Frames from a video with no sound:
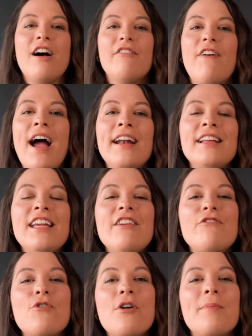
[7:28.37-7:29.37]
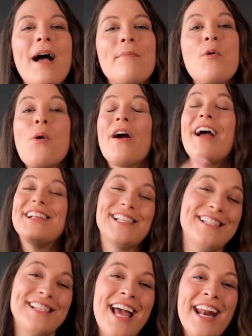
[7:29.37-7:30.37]
Finally, for my more
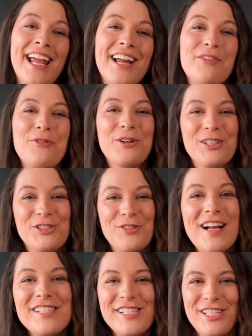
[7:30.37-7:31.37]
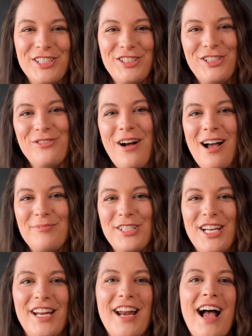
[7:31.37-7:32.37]
aesthetic or dressier shoe
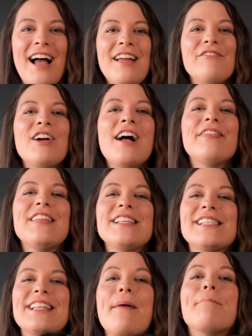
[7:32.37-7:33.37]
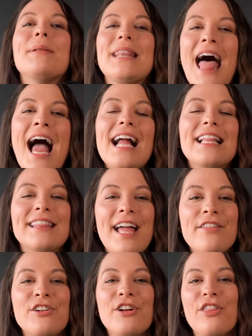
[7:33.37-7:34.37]
option, I've got these black
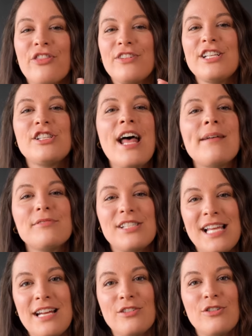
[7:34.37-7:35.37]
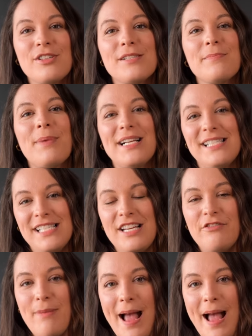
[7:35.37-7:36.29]
leather three-strap sandals by Steve